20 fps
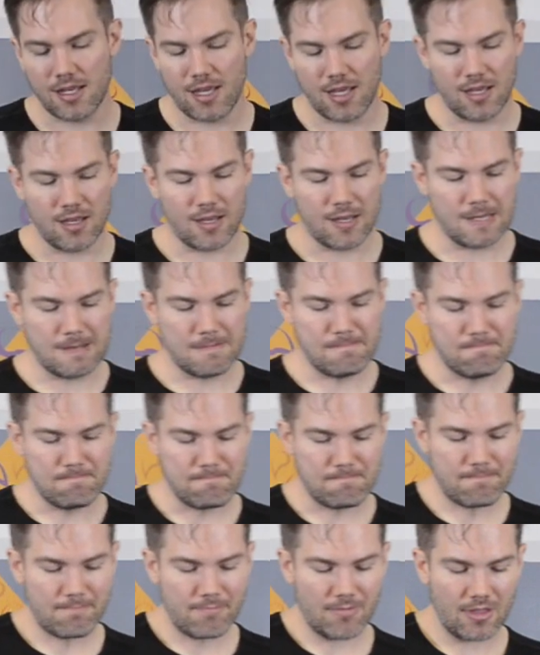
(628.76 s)
a
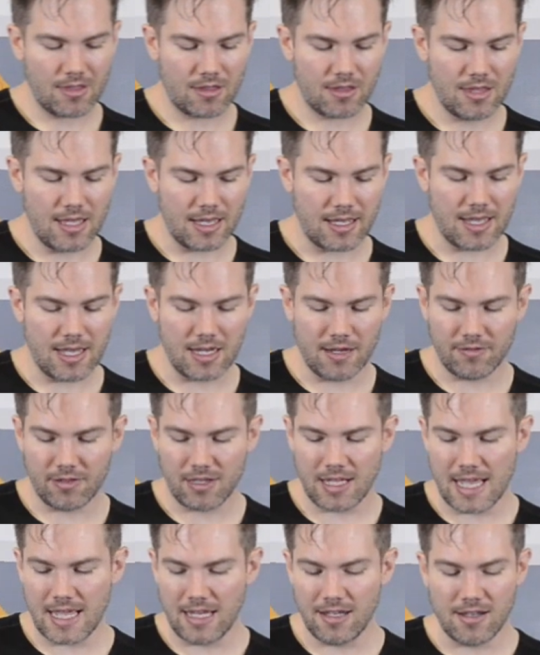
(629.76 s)
that kind of
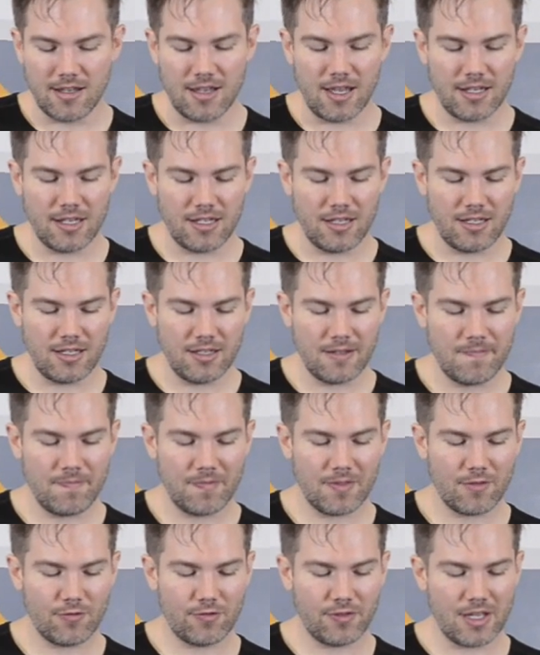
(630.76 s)
light, nutty
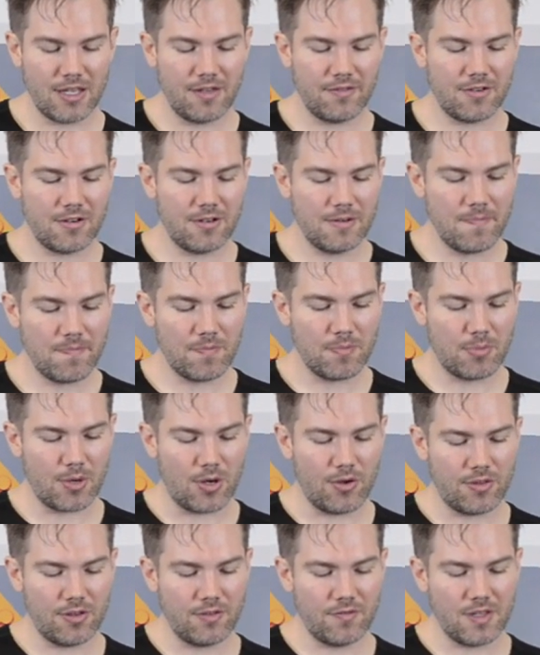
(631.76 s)
flavor.
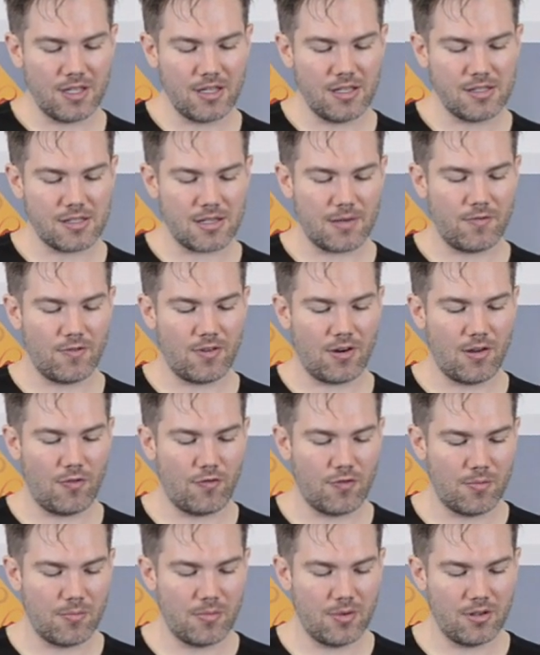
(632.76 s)
Both of these I'm very
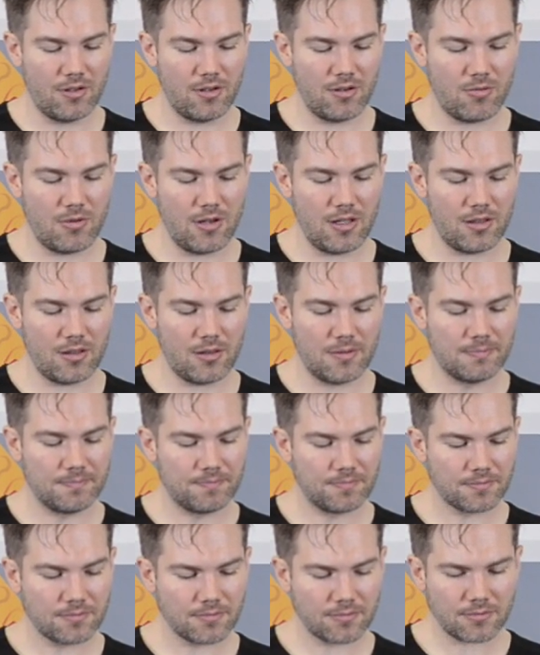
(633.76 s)
familiar with.
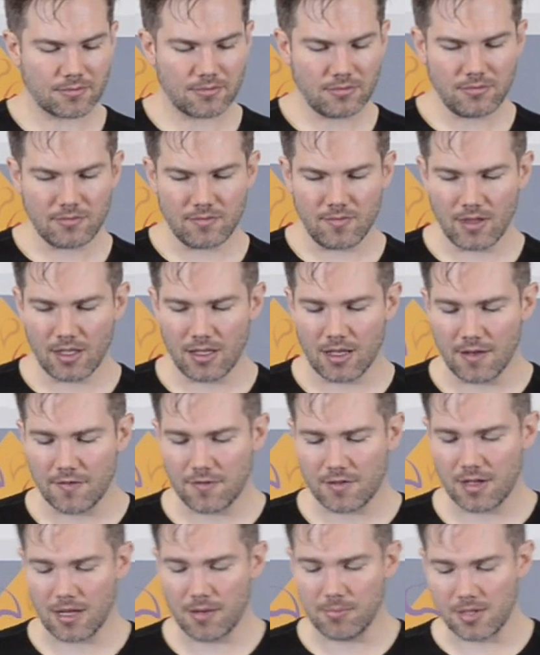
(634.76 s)

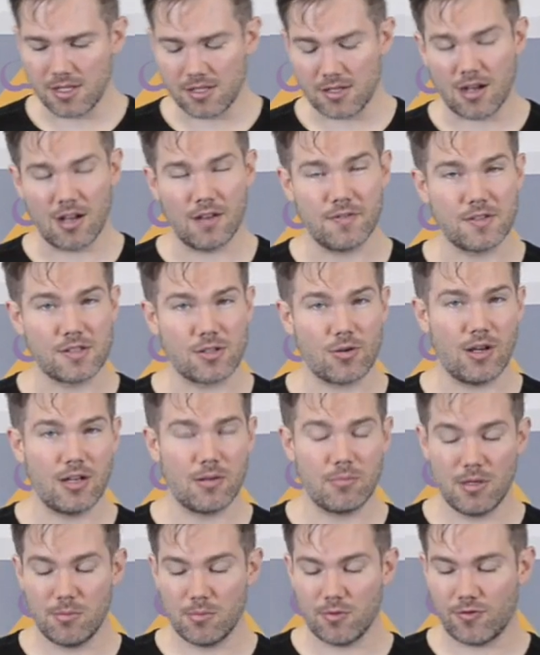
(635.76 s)
I've cupped these coffees quite a
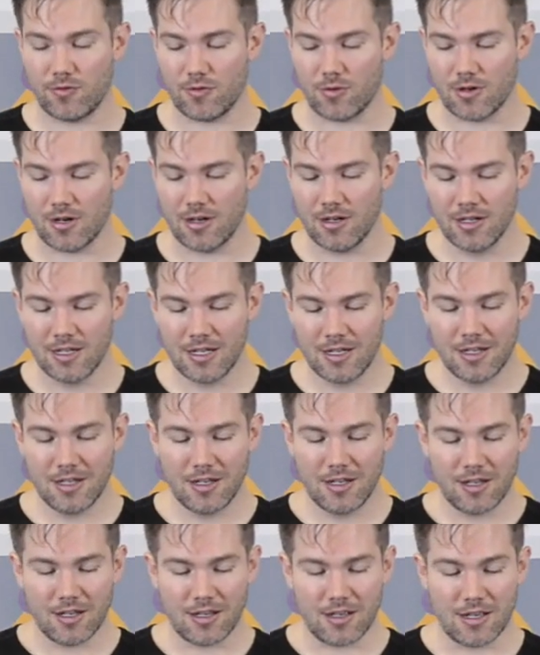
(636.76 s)
bit before.
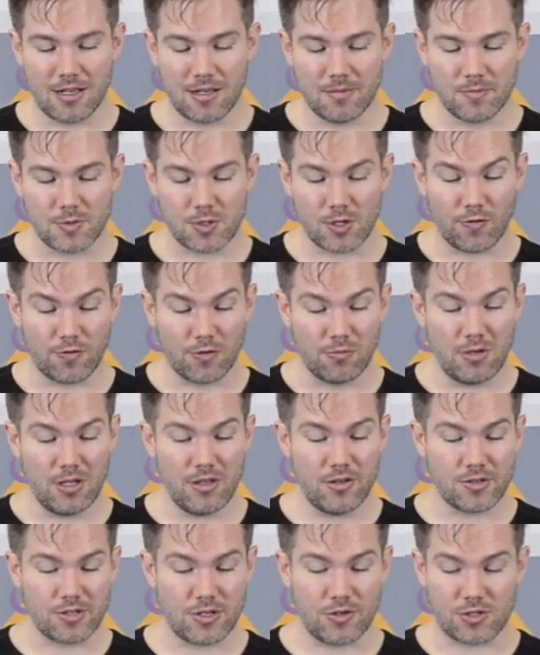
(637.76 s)
So for me,
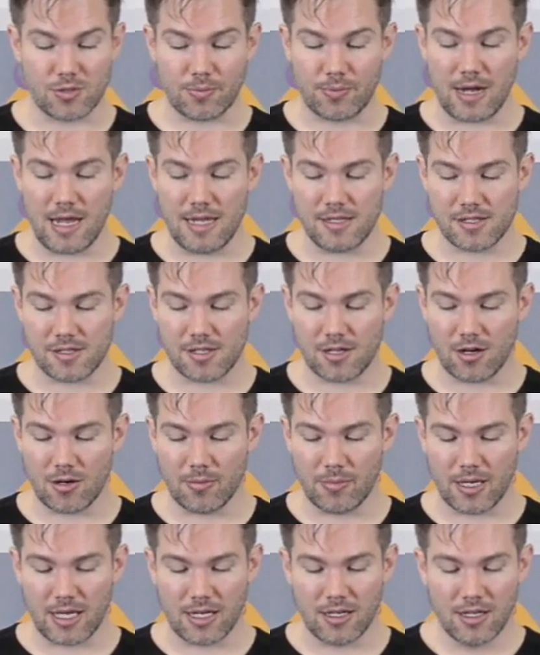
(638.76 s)
there's no surprises here,
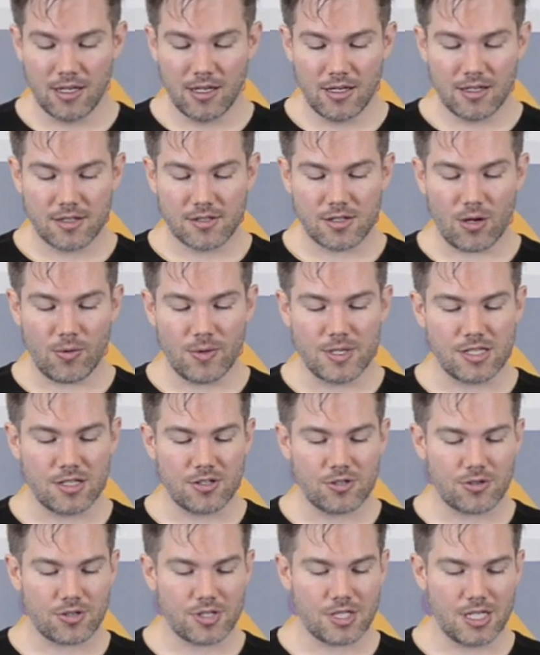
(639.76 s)
but it's always
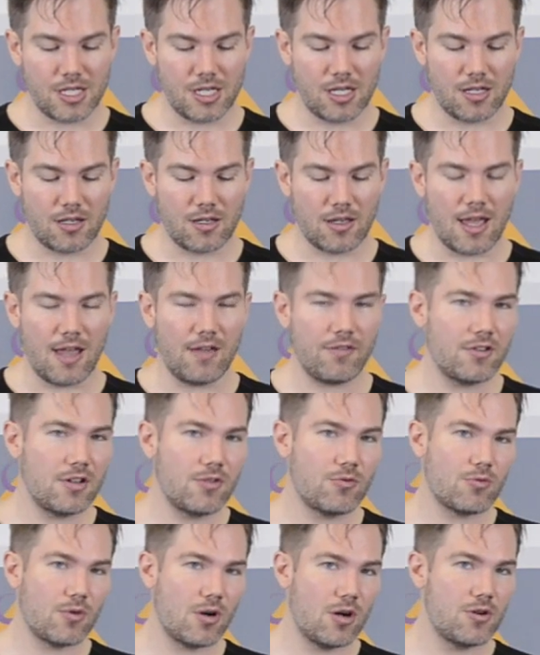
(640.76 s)
interesting. Every
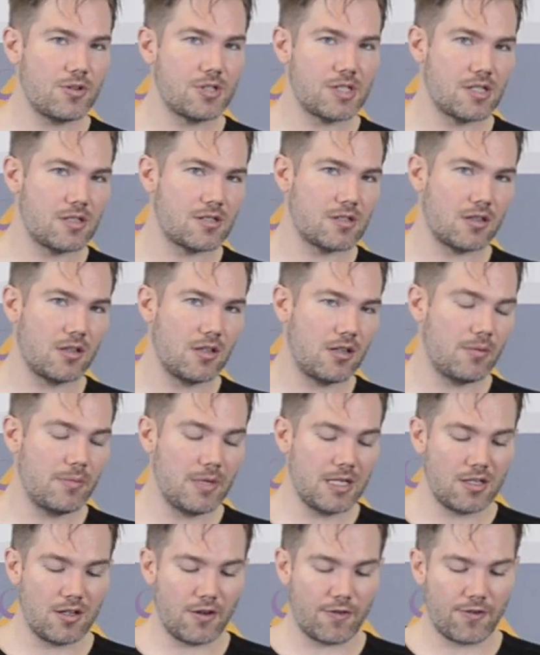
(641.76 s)
roast is a little
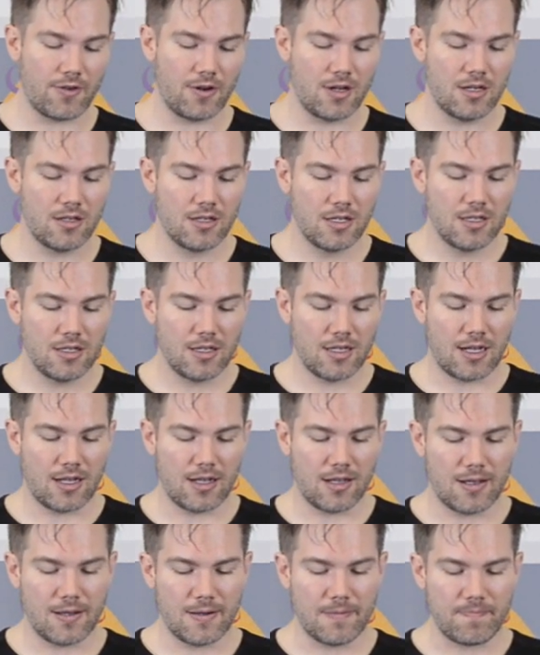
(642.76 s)
bit different.
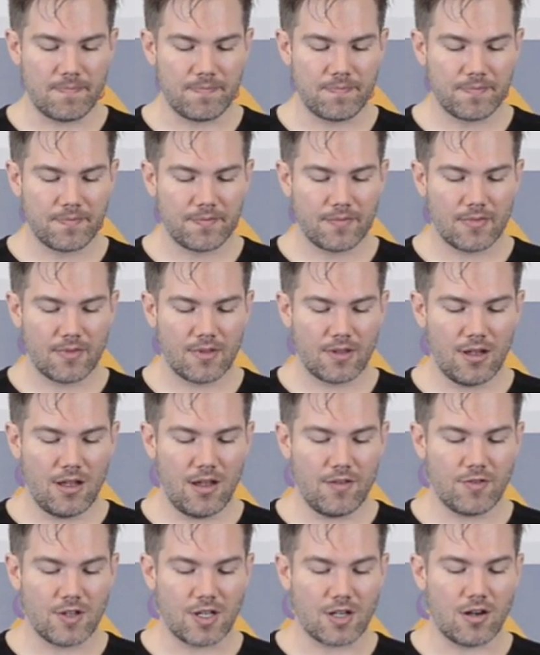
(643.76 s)

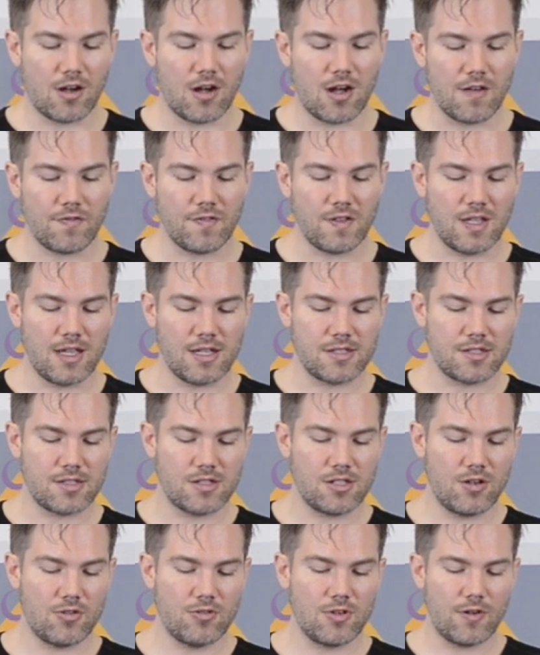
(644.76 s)
Every coffee has
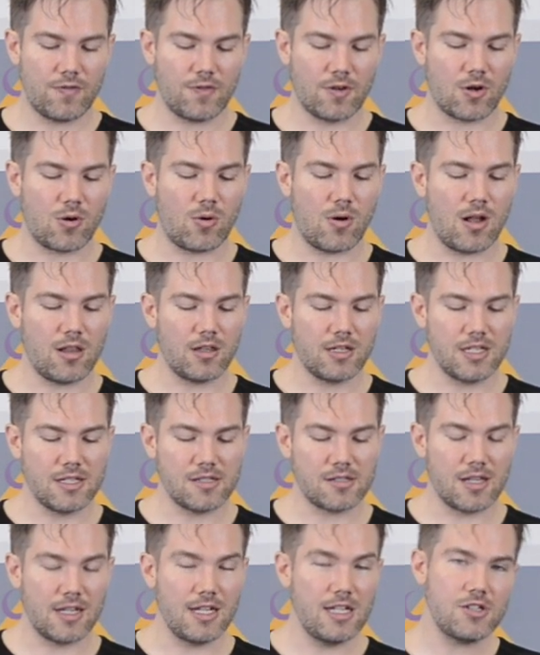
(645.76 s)
its own different
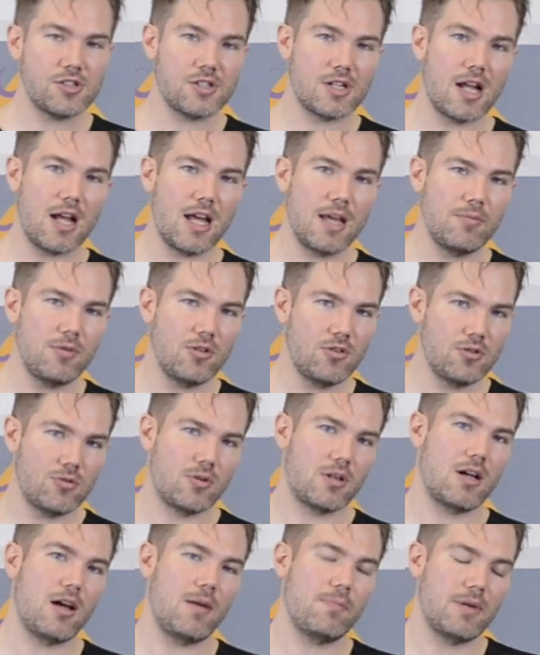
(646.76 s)
qualities, and each time you do
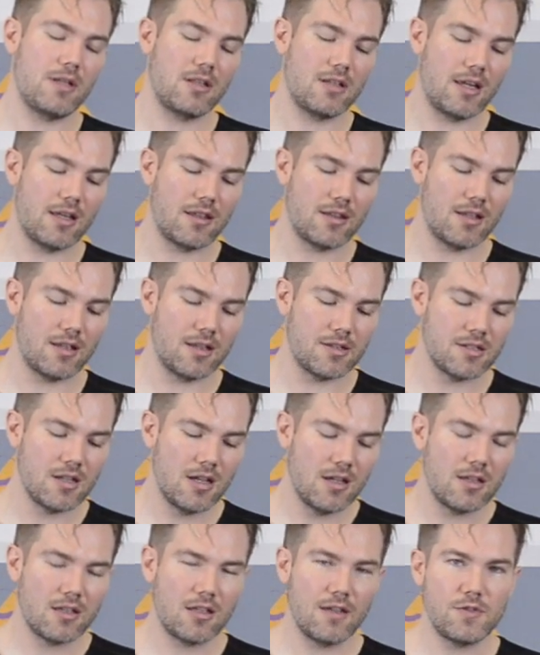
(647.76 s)
a cupping like this,
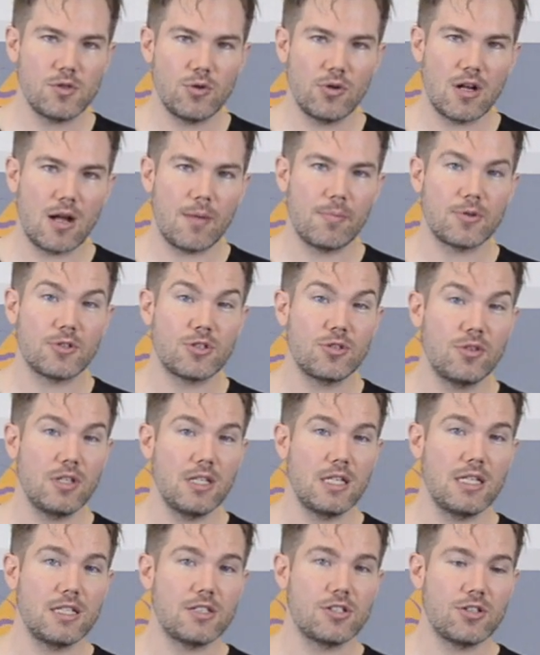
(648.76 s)
it gives you an
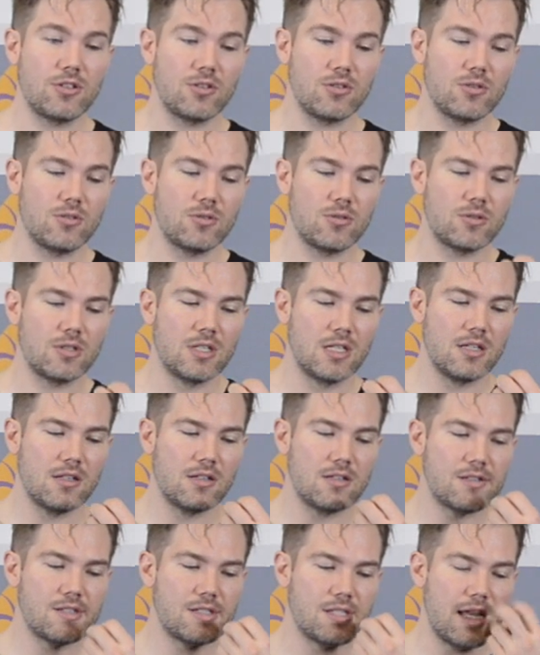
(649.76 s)
opportunity to
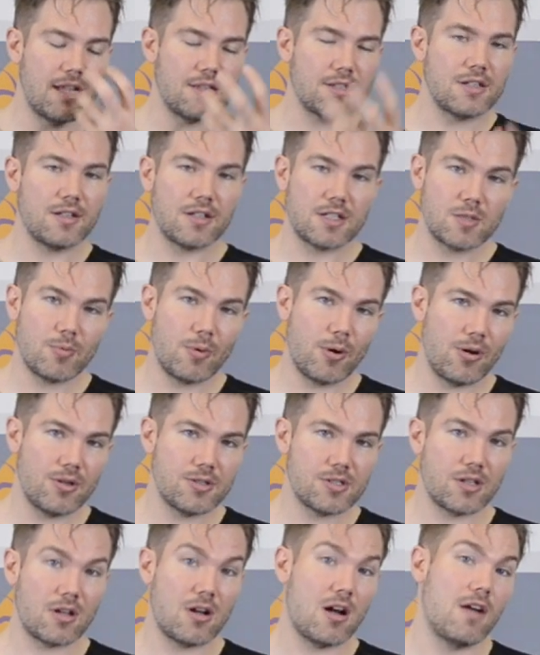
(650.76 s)
sense and
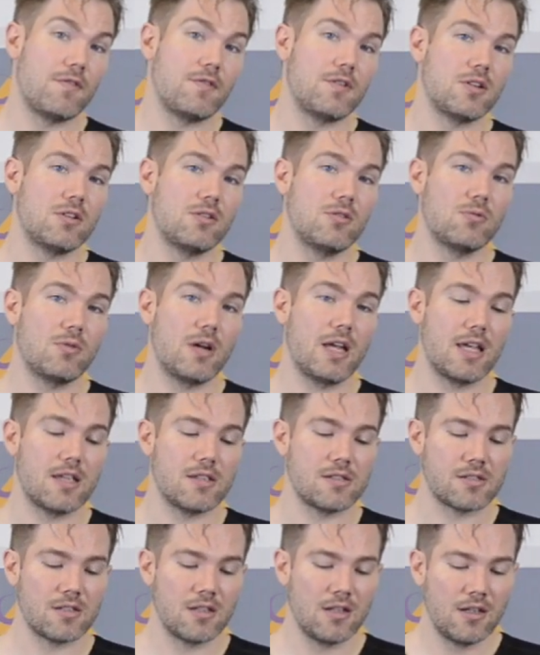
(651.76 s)
experience the coffee in new
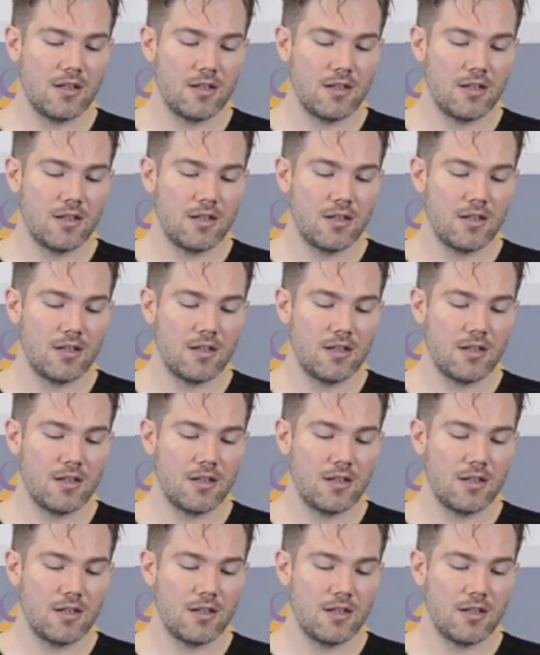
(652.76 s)
ways.